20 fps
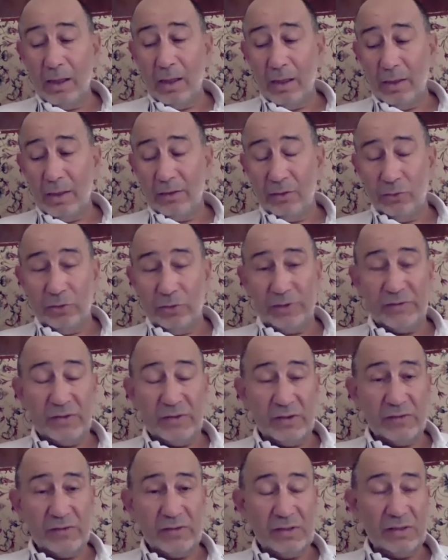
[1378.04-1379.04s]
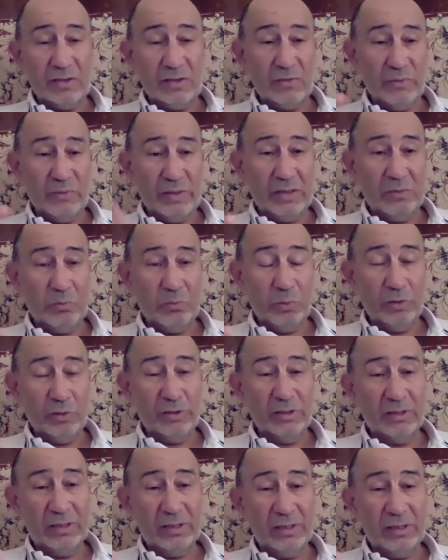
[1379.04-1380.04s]
So I think this is very
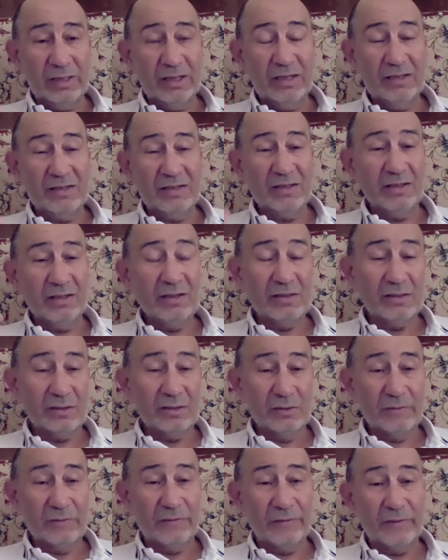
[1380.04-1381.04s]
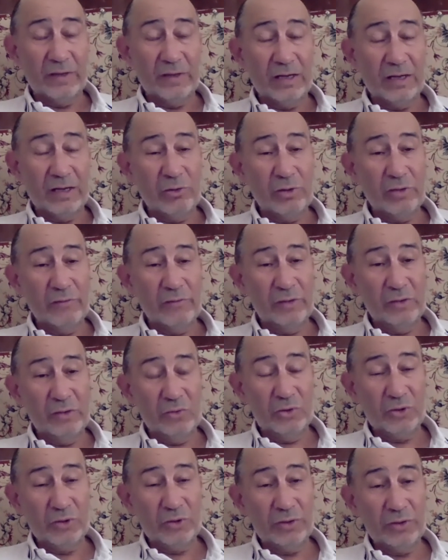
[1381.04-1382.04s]
important legacies of our
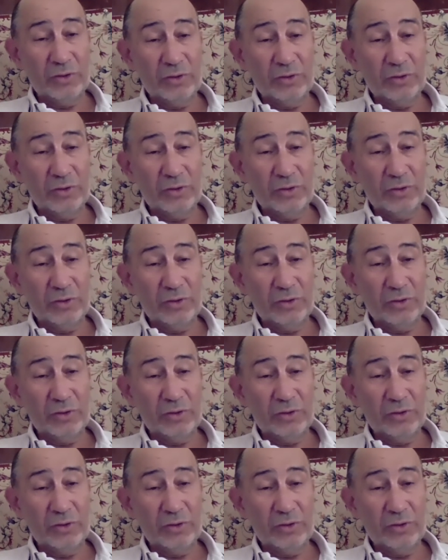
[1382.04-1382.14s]
revolution and